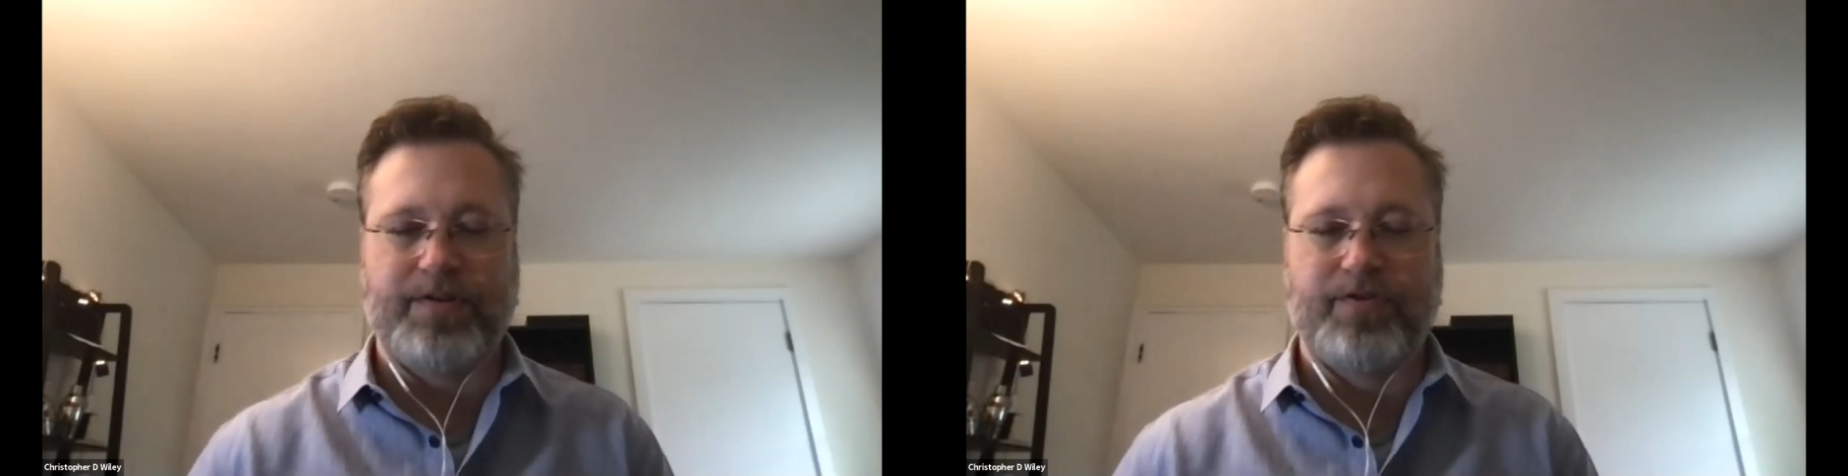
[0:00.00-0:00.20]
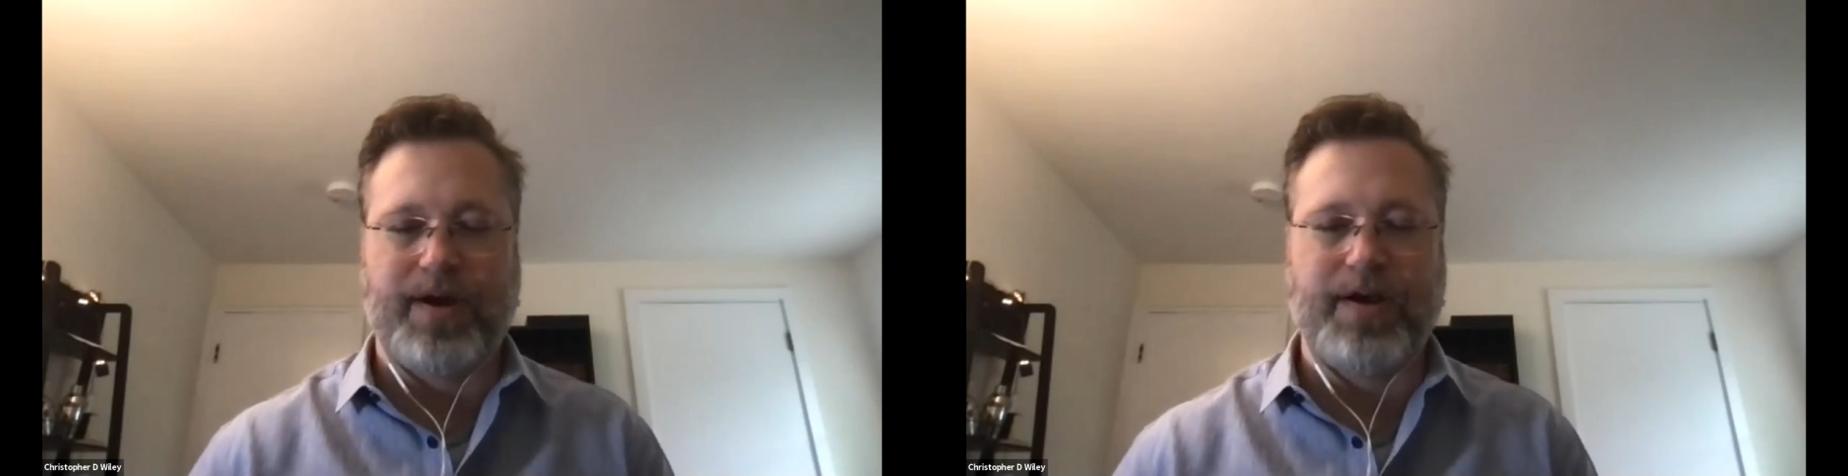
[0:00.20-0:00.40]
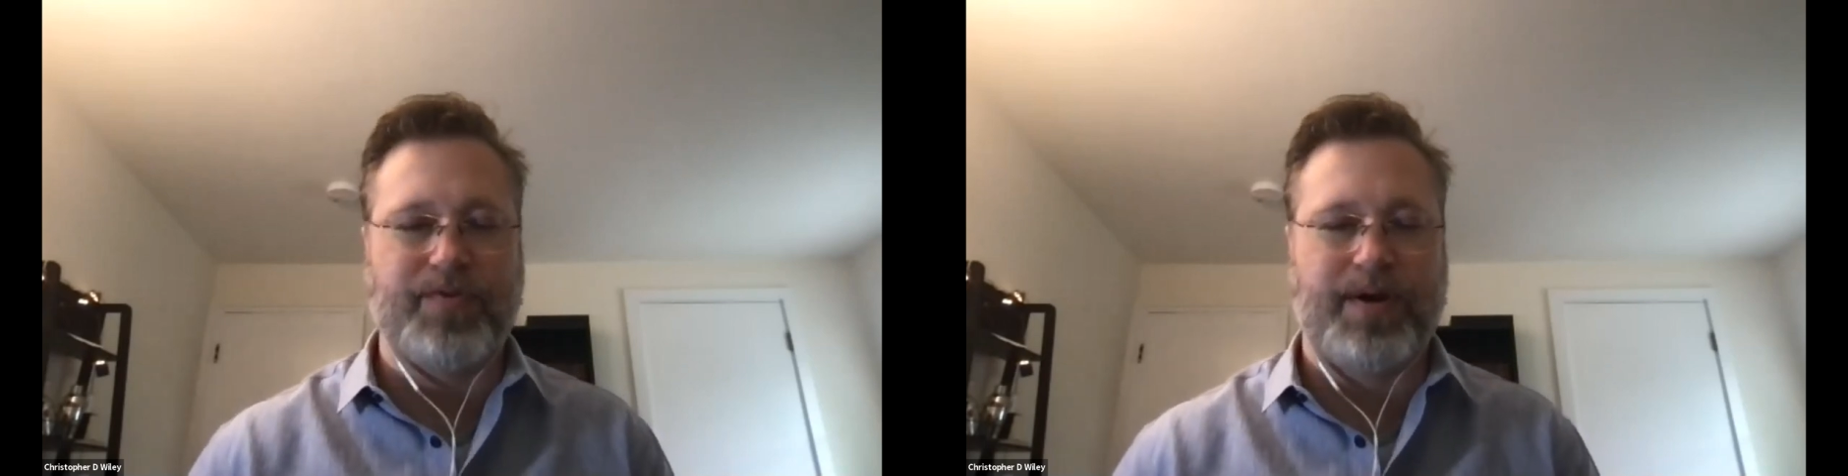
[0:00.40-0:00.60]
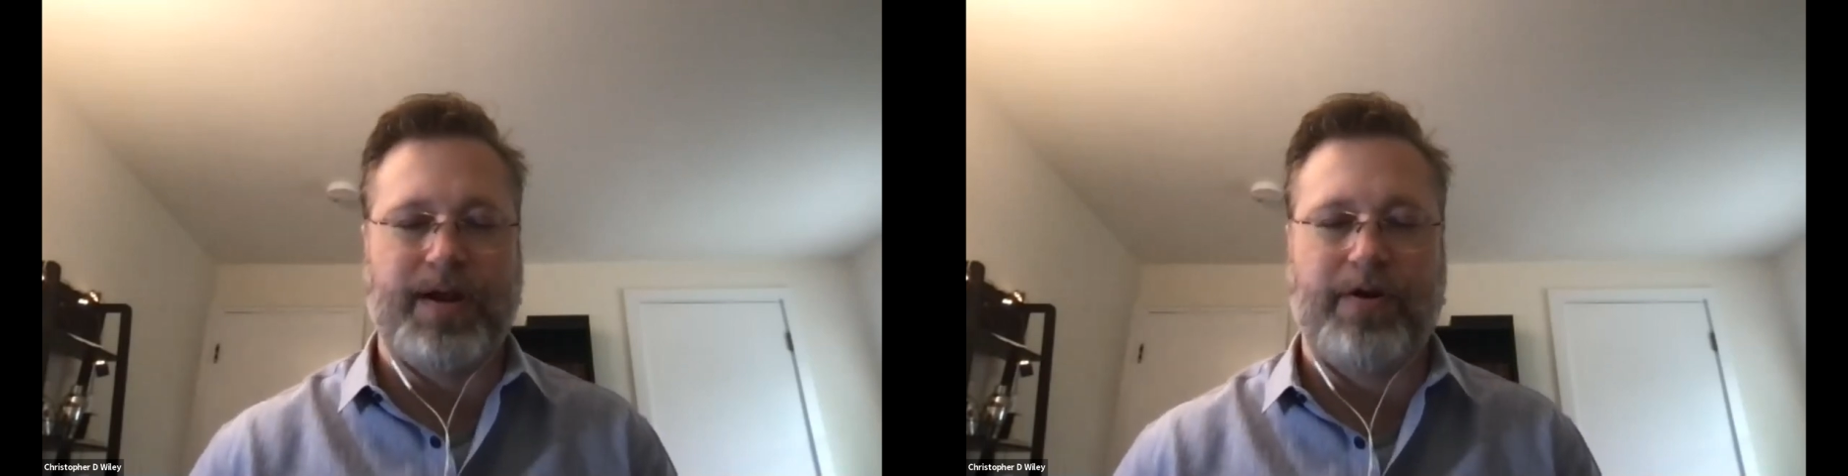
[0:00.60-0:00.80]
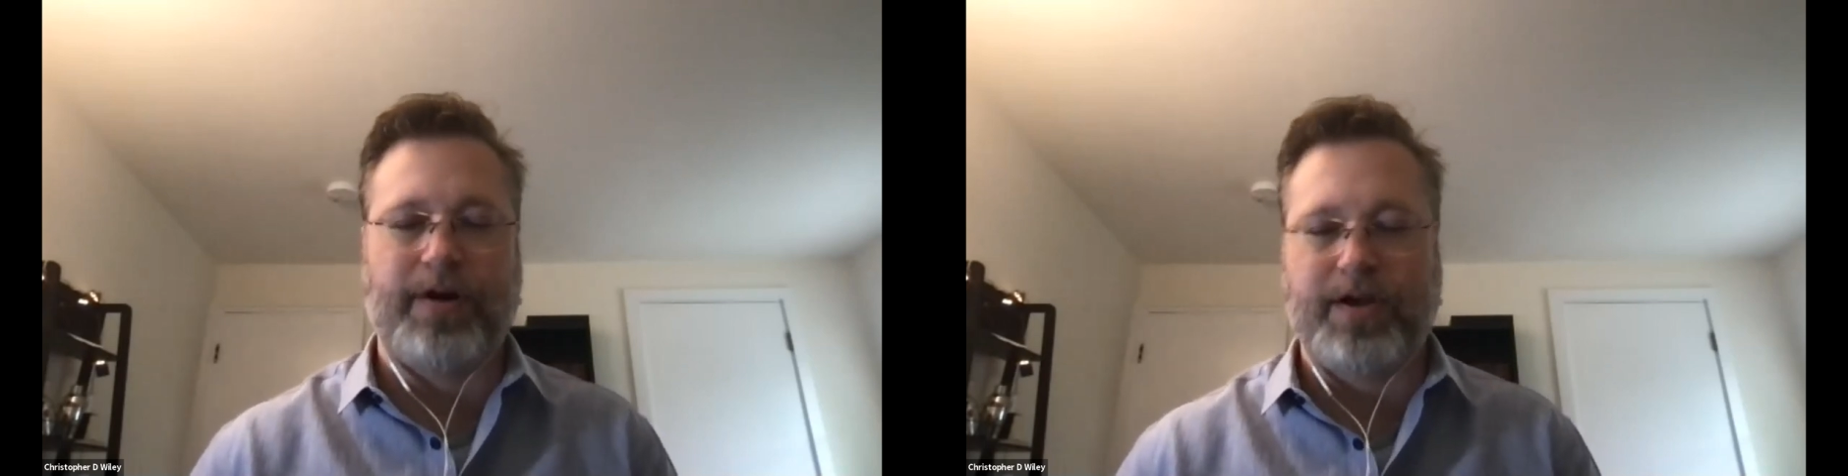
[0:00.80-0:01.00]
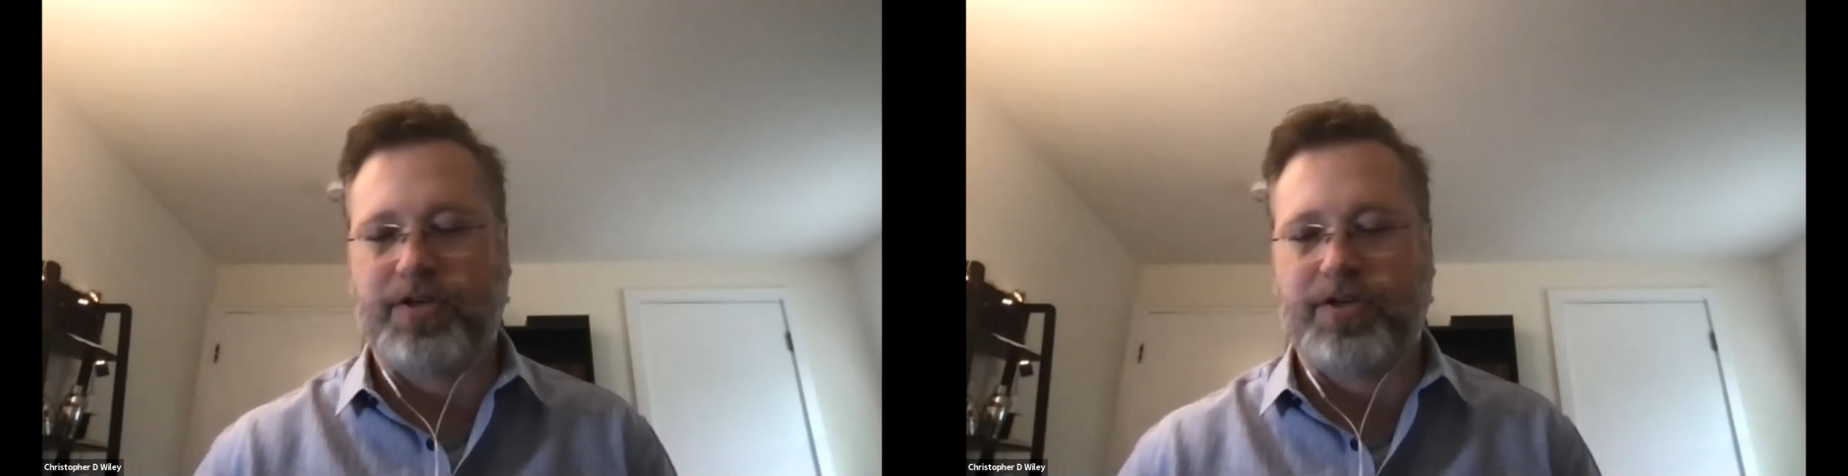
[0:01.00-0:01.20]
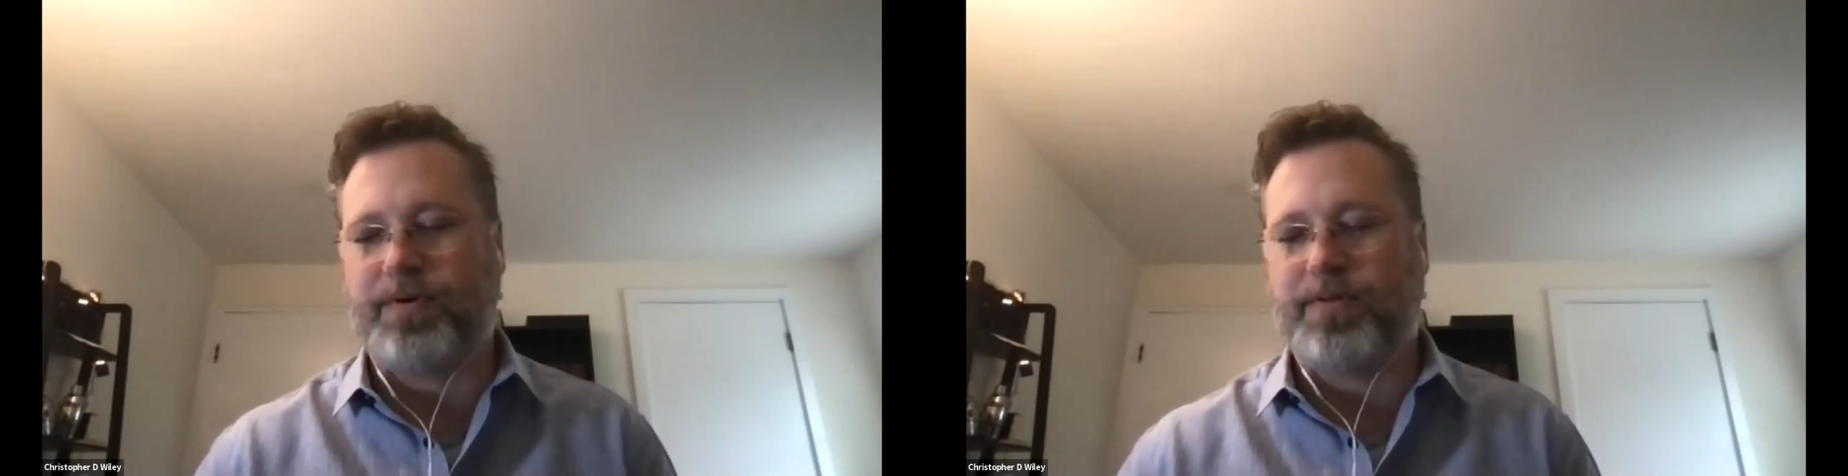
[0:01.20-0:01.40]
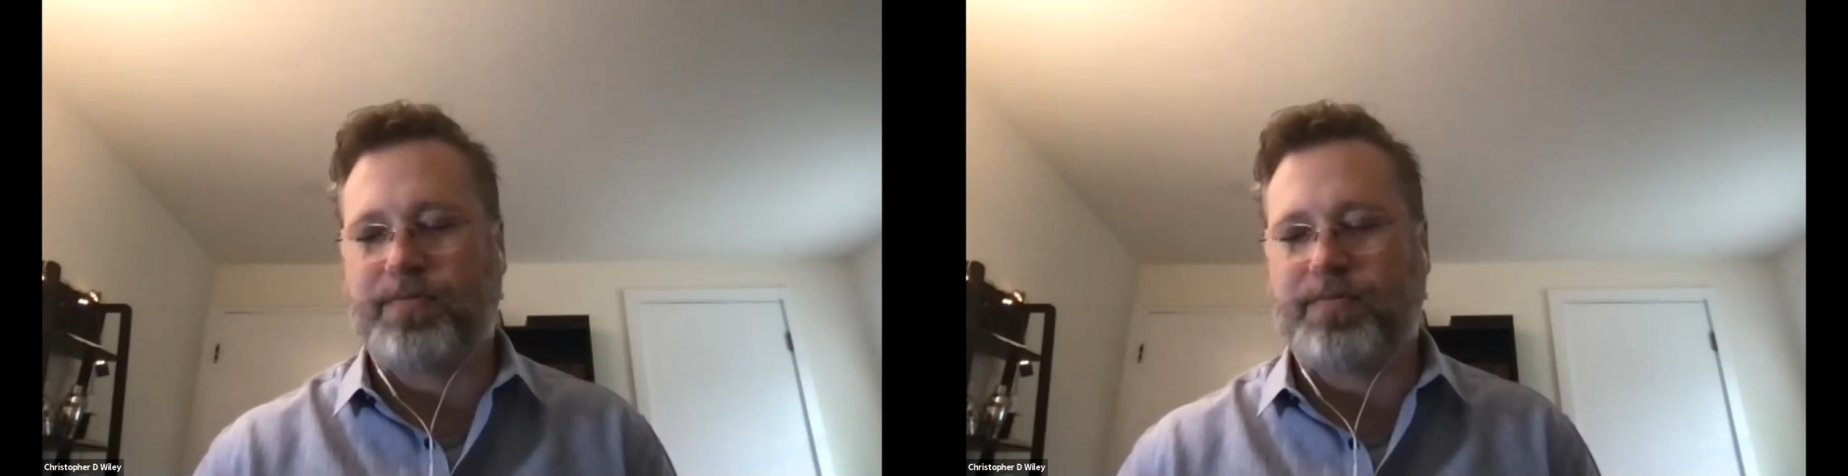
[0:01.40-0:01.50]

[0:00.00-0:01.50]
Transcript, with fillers: the trials right now are actually with